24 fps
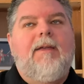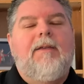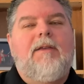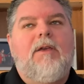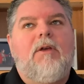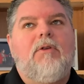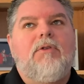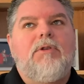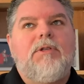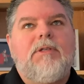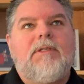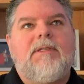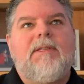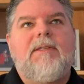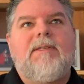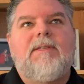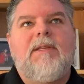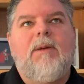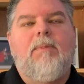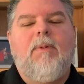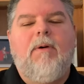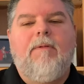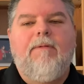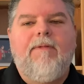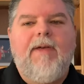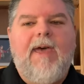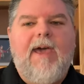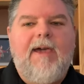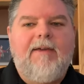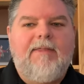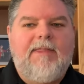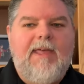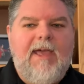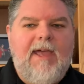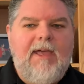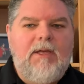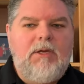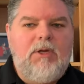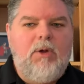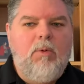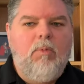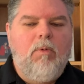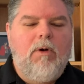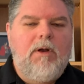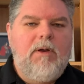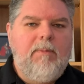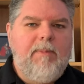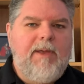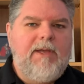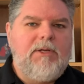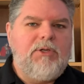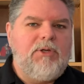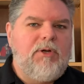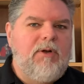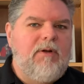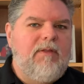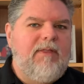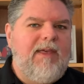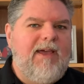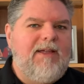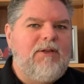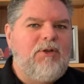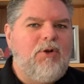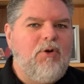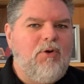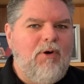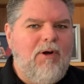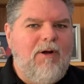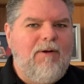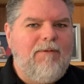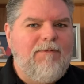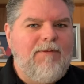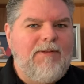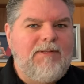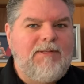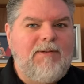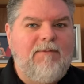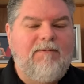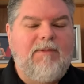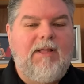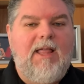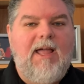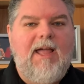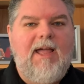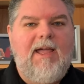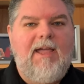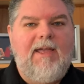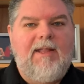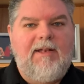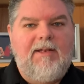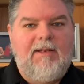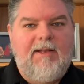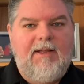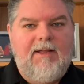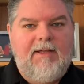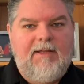you know, just the simple fact that you want to make sure that your offensive line,